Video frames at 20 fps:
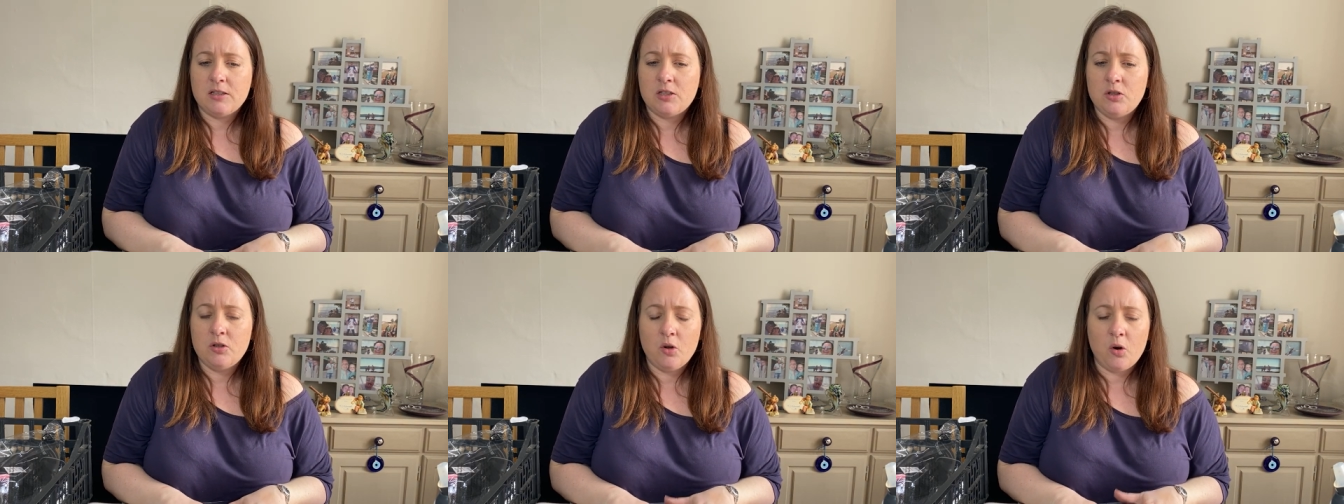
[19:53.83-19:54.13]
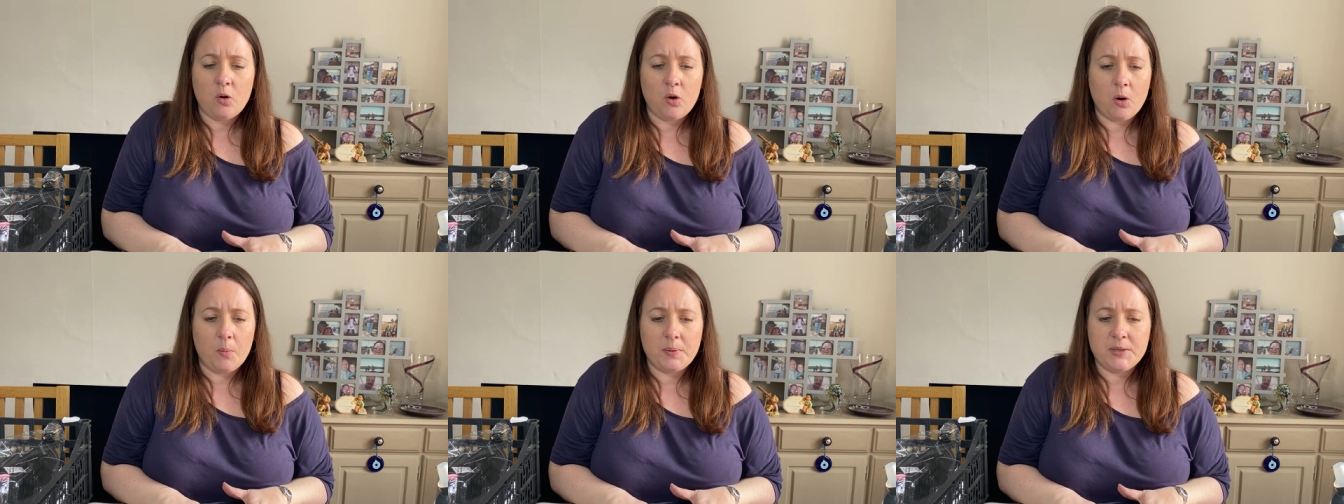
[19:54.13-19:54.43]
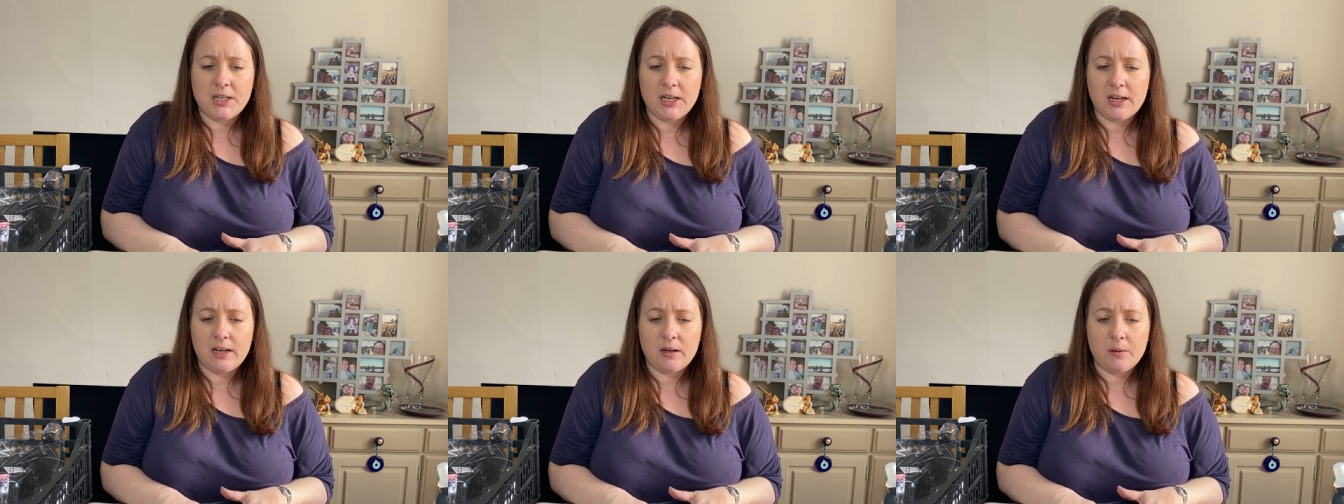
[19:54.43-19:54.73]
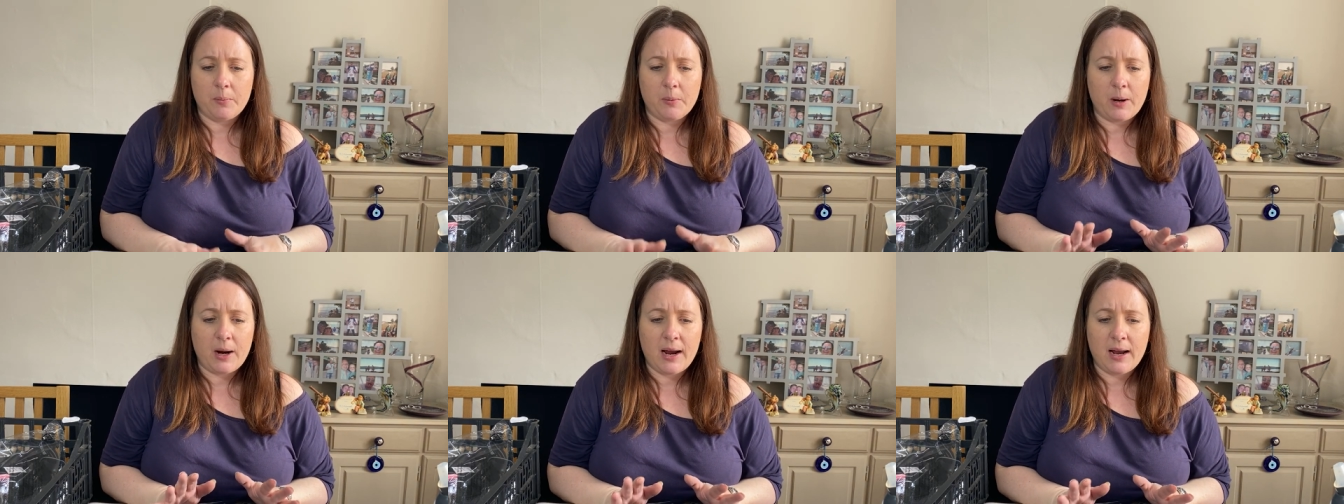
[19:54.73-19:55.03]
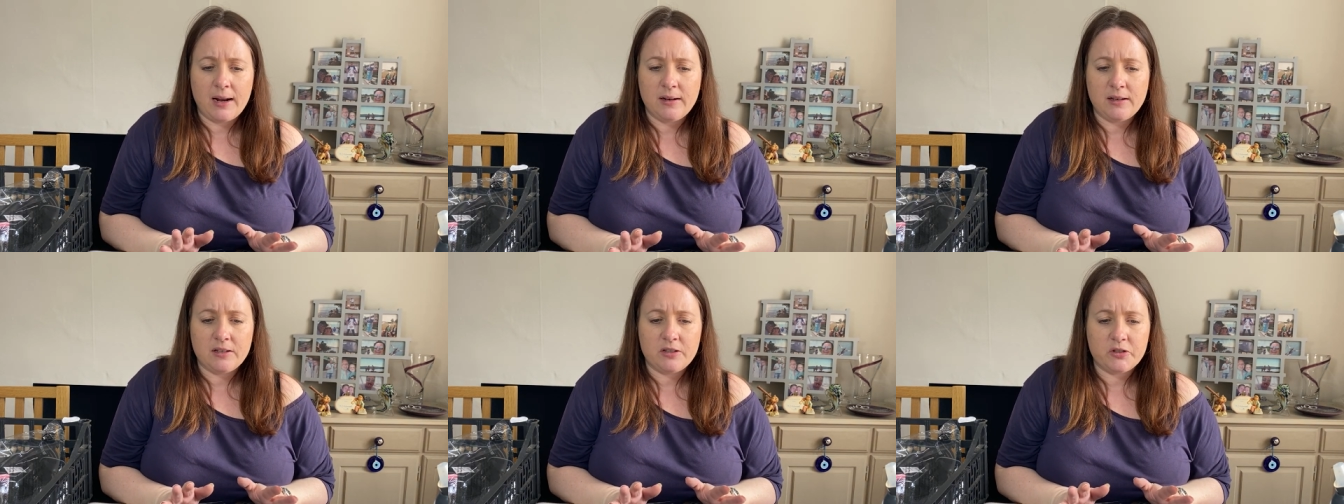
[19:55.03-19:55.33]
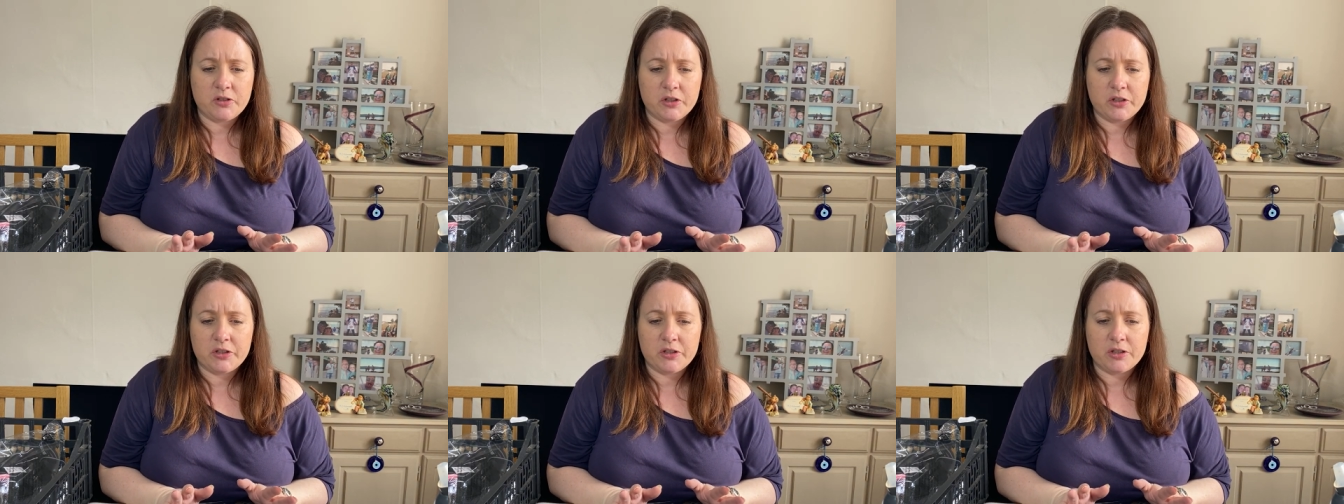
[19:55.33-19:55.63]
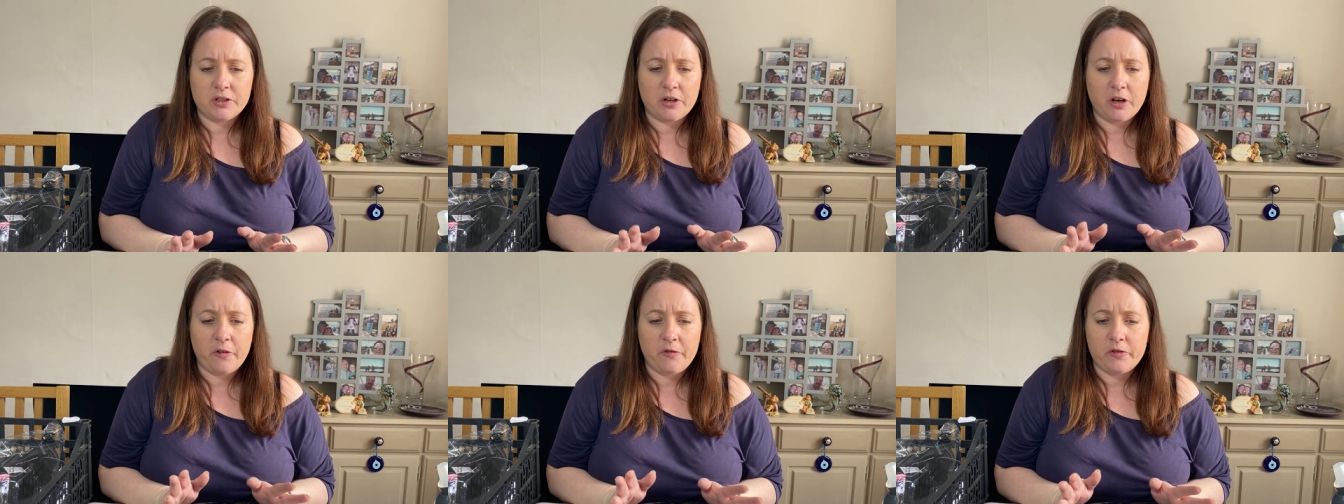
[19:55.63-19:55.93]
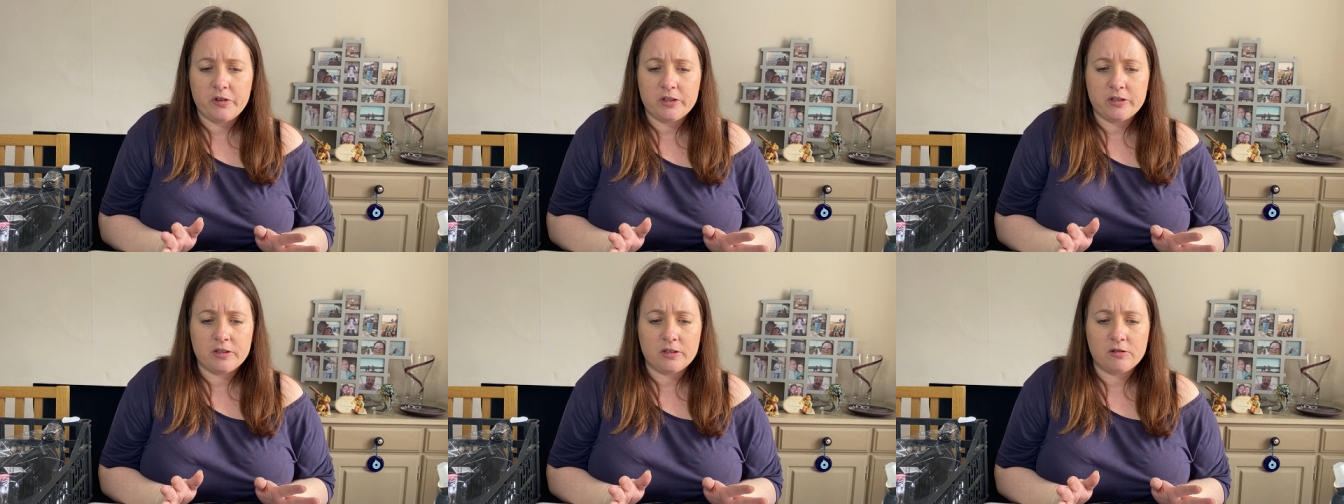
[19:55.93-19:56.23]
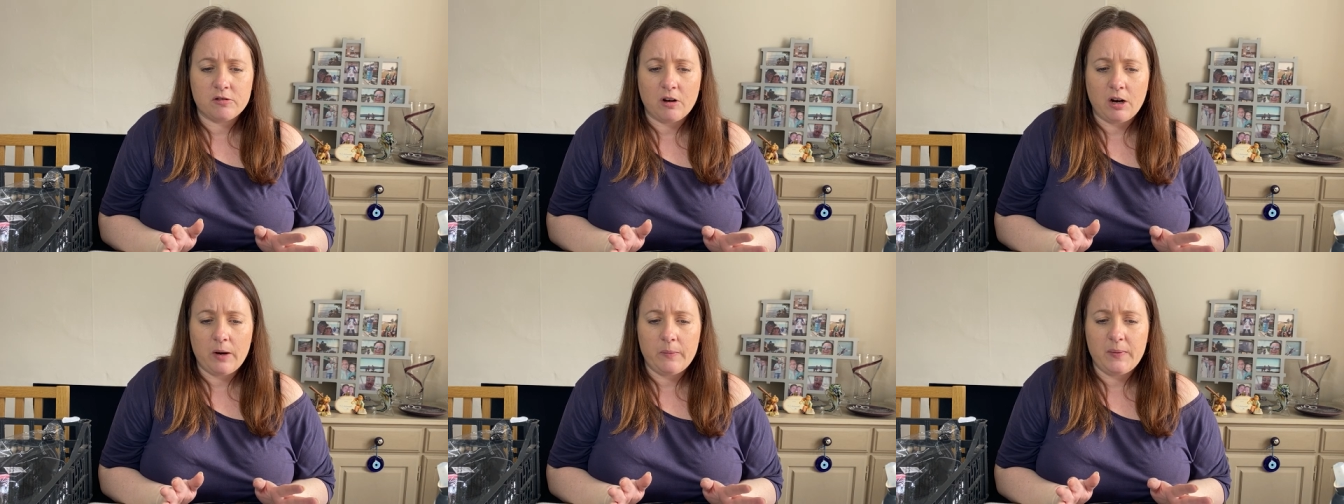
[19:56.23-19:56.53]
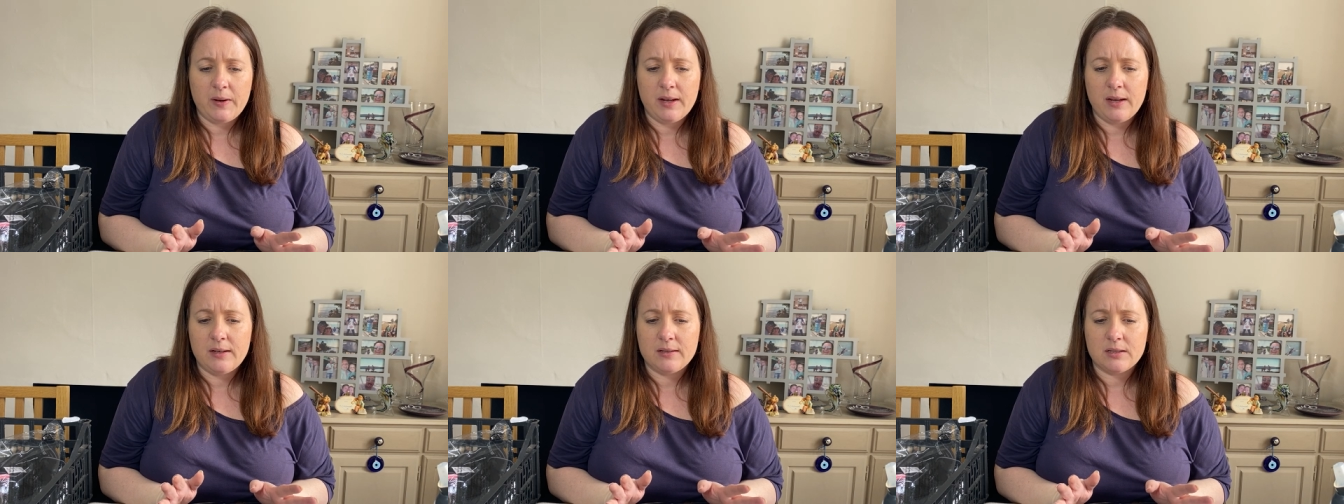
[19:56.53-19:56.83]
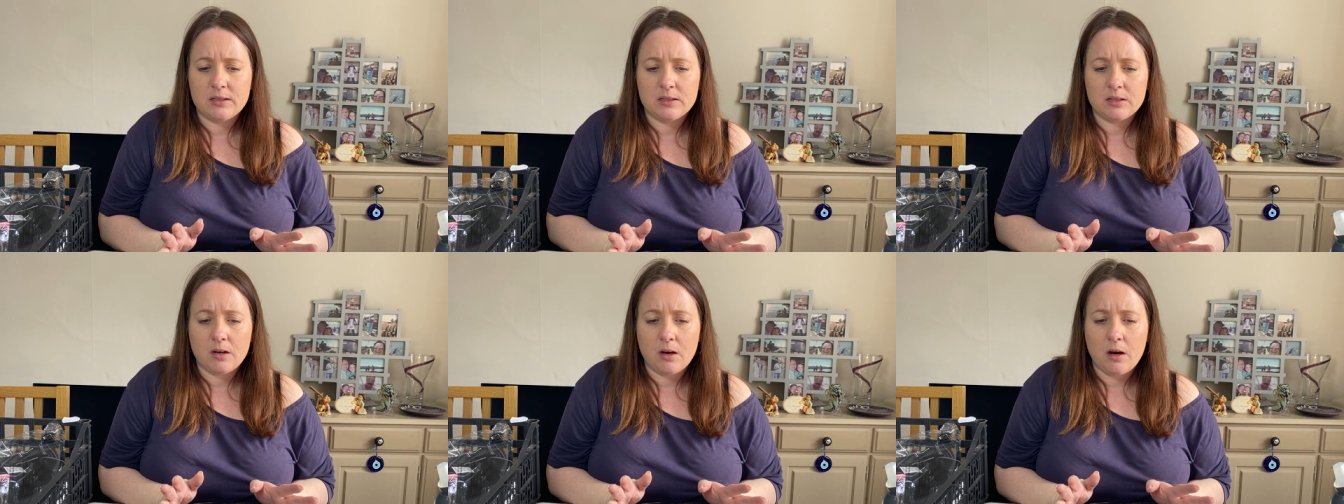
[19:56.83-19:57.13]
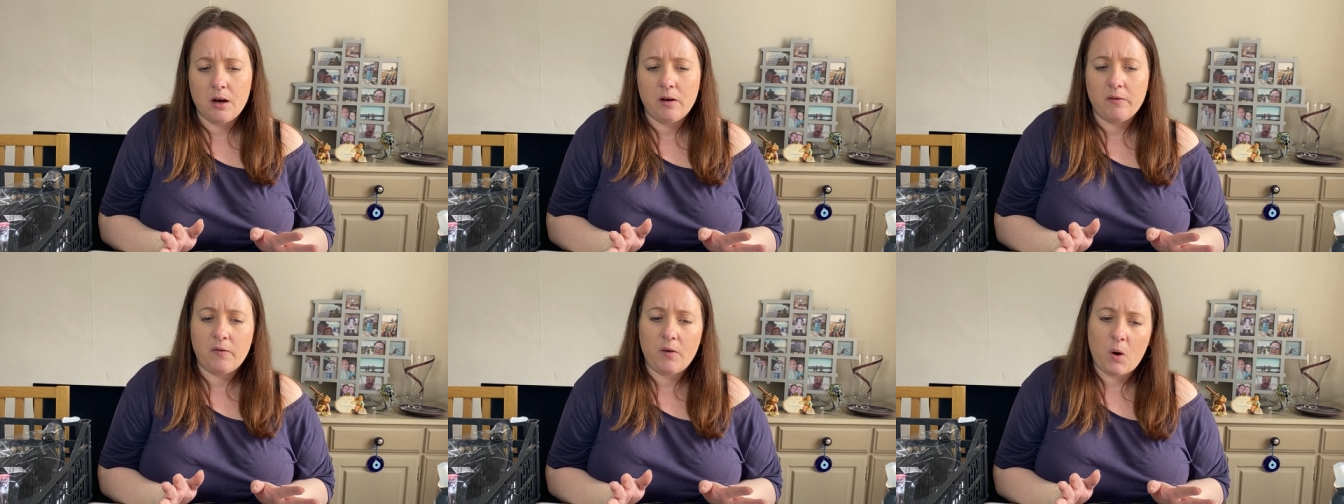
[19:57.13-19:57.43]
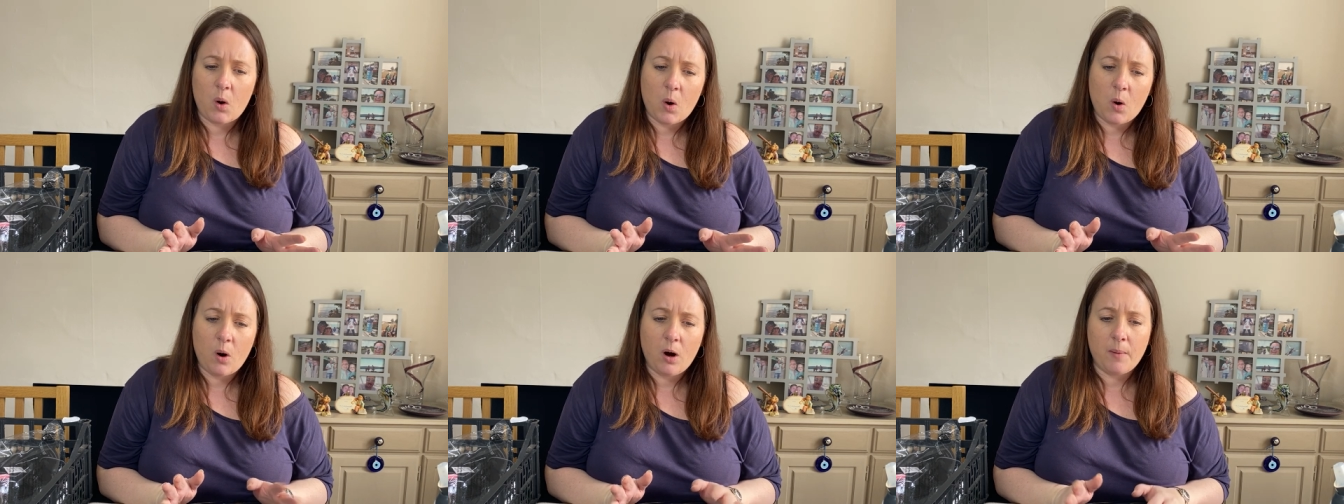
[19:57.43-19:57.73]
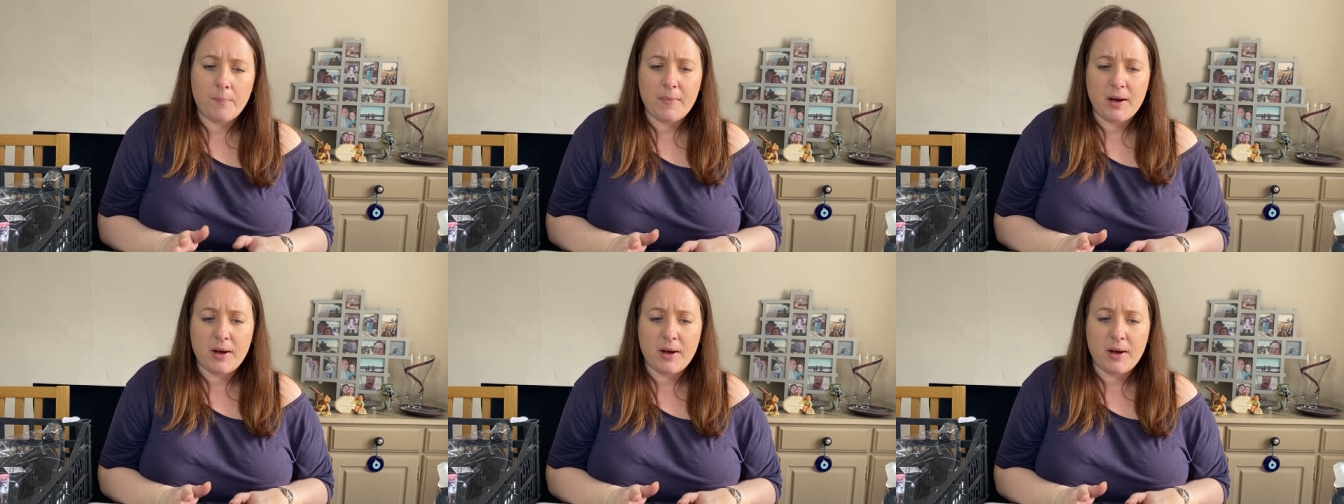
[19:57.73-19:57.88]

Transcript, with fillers: not got a particular brand, it's just, I've just described it as a scarf long,